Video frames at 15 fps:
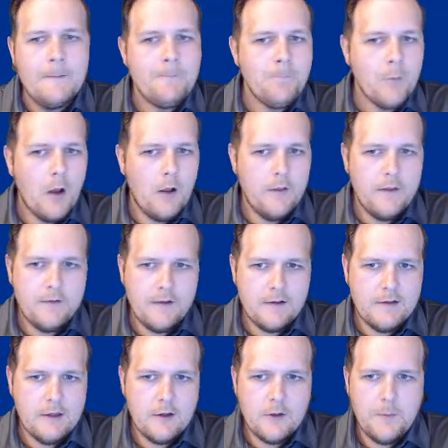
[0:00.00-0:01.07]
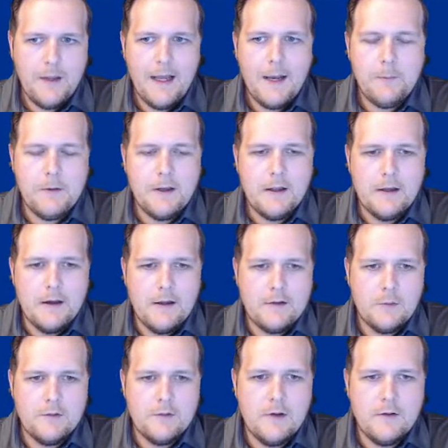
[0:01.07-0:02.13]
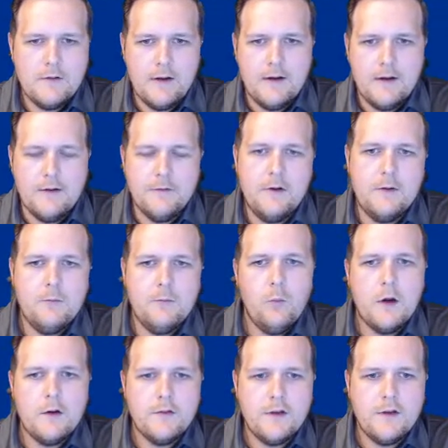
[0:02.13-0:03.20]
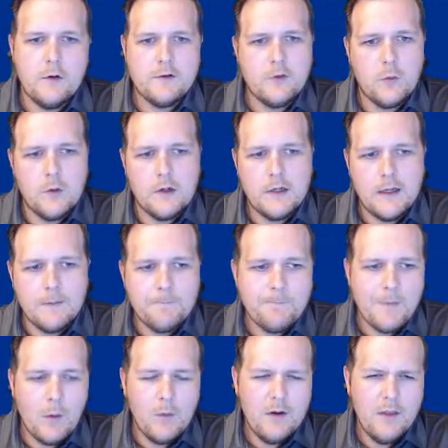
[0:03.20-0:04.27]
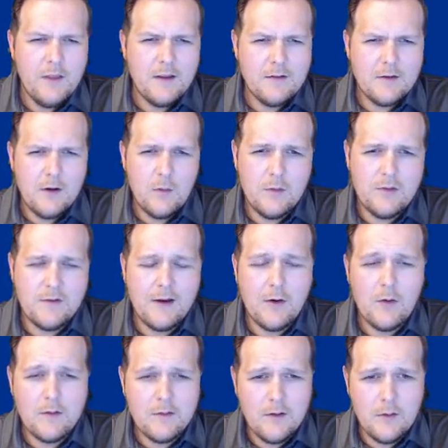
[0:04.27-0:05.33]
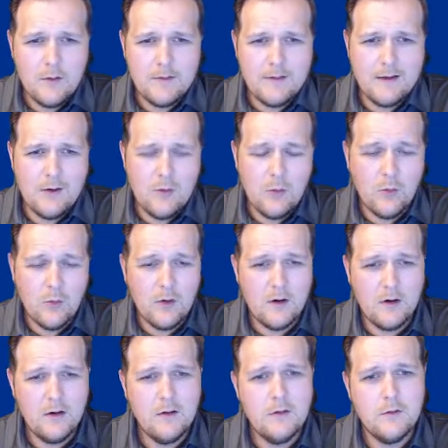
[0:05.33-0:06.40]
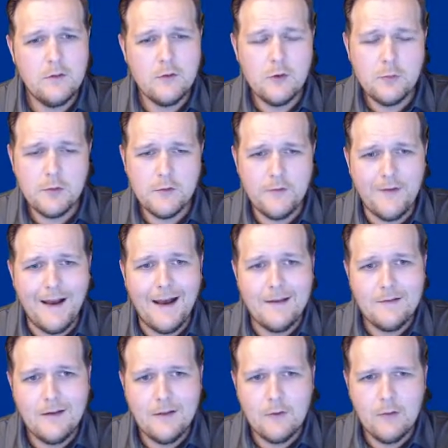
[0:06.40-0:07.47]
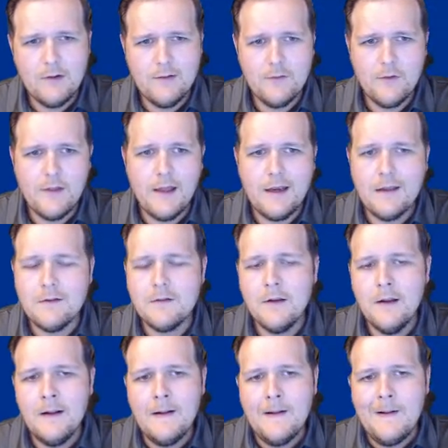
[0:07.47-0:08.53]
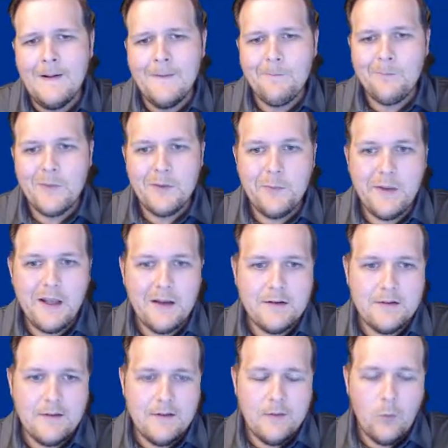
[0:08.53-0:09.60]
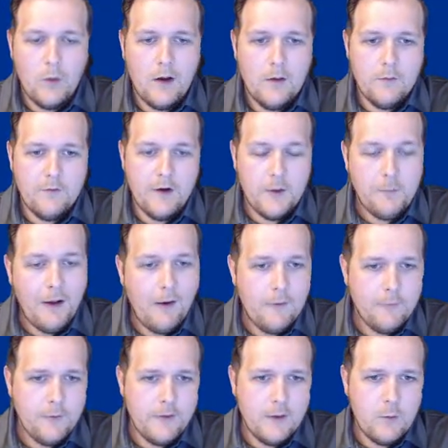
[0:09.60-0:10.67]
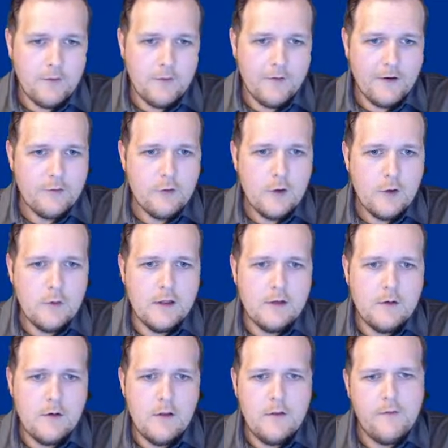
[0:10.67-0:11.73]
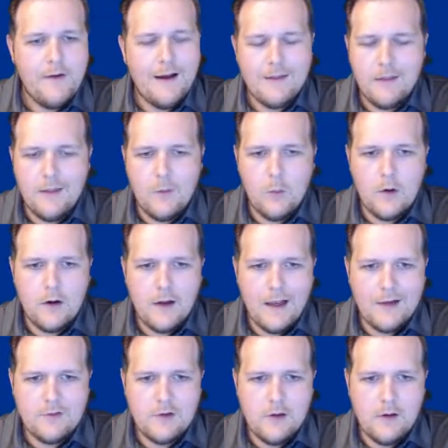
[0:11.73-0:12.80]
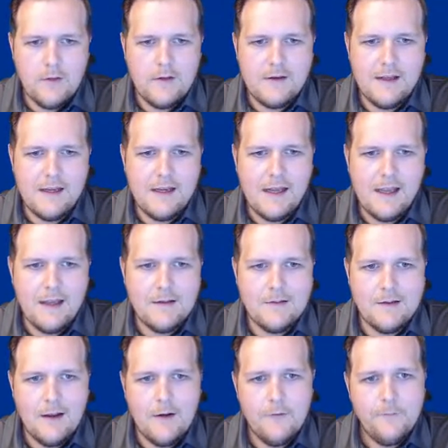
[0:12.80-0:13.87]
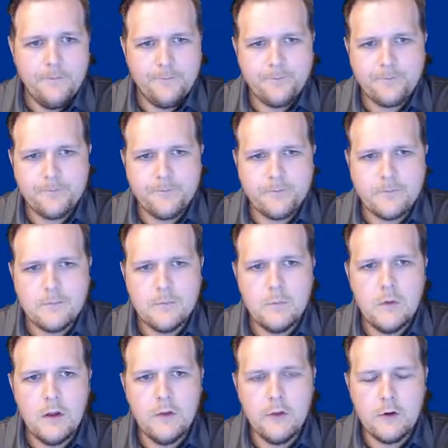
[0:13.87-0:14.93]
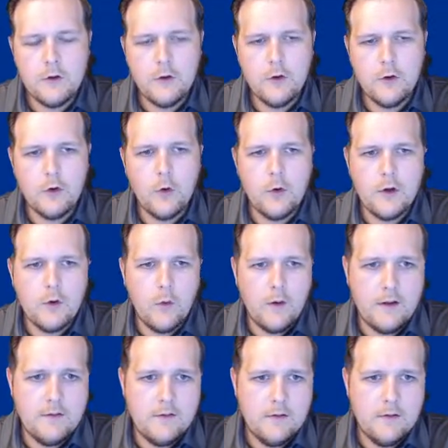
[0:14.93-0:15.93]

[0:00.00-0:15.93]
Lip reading: All these things here are going to be happening as a result of where your steroids are working. Now, one of the things to note with steroids, though, is they don't work super fast. And the reason for that is because while very powerful, they work very slowly due to the fact that they work actually on the DNA itself. The glucocorticoids,